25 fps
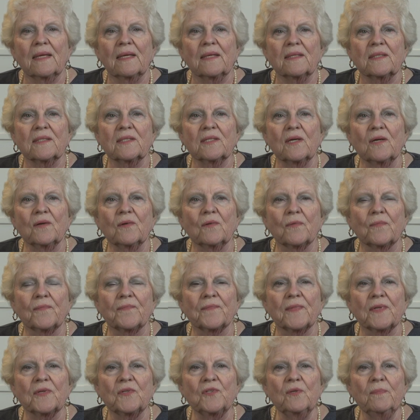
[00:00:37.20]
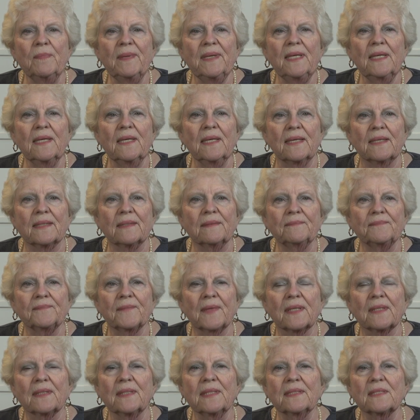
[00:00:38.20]
So, to begin,
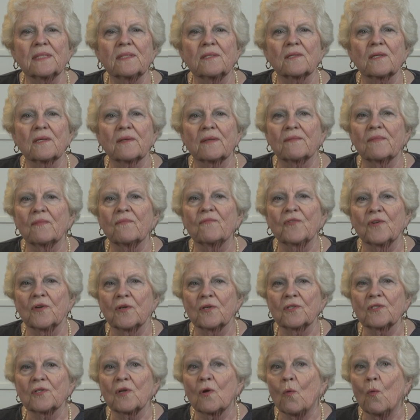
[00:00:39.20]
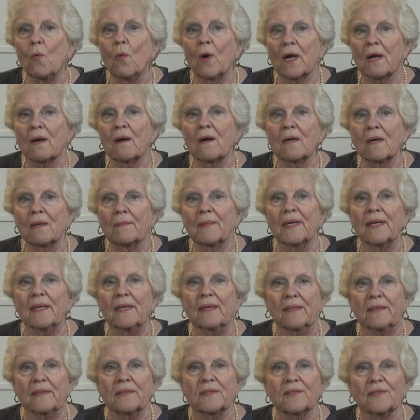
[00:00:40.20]
let's look at first what karma
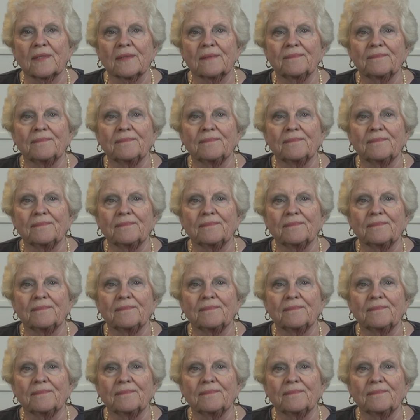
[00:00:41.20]
is.